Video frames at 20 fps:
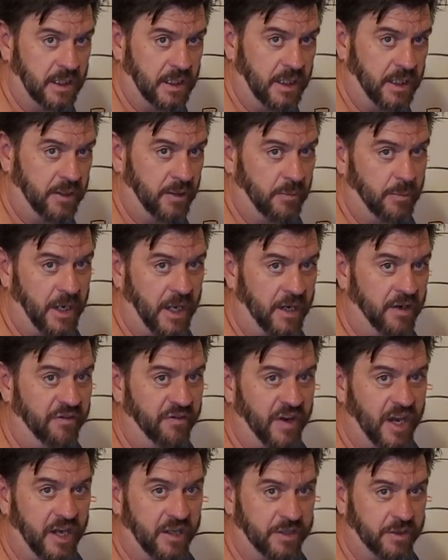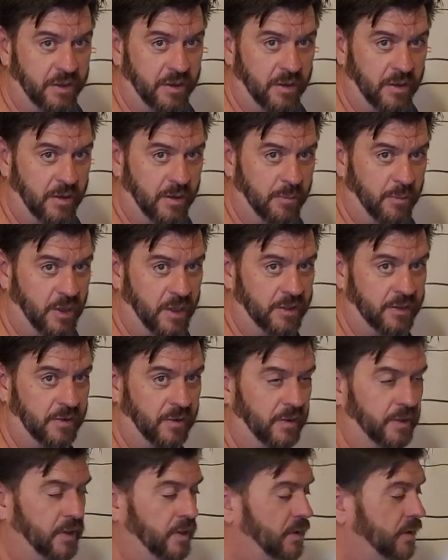either manufactured or
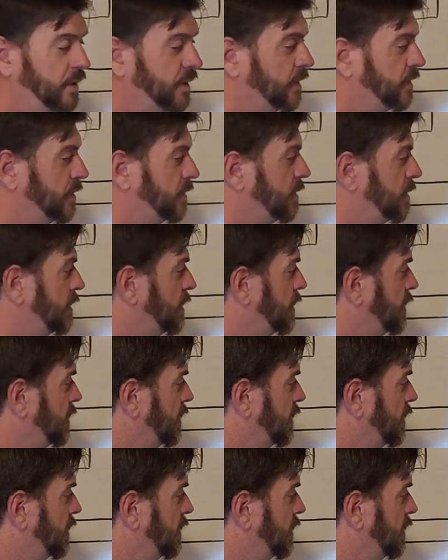modular, you know.